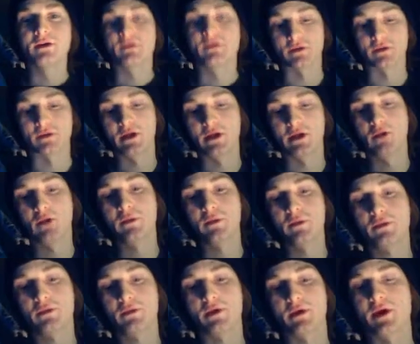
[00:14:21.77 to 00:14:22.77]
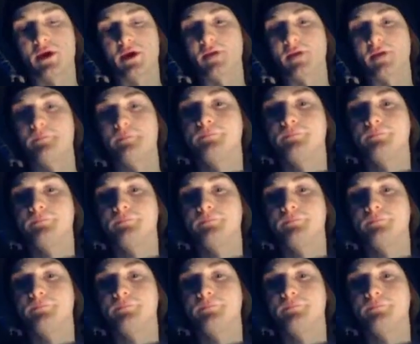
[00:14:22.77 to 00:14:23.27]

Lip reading: So along with the